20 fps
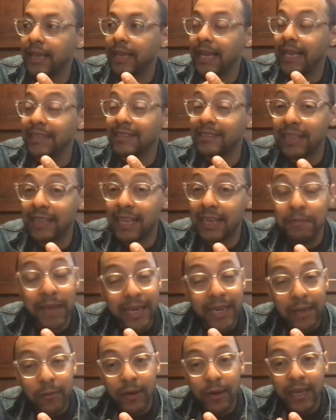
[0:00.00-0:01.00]
in
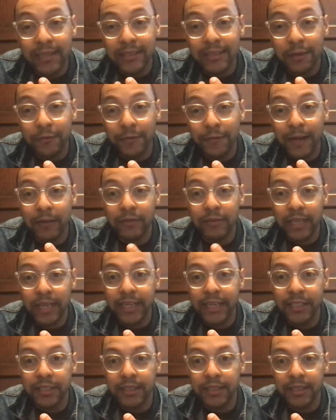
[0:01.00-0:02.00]
many ways, the
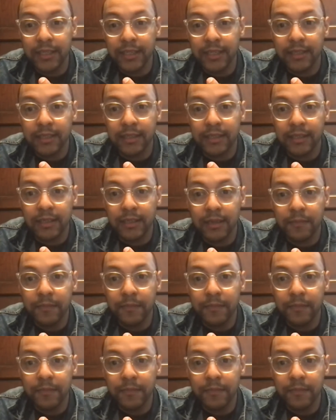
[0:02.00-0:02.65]
foundation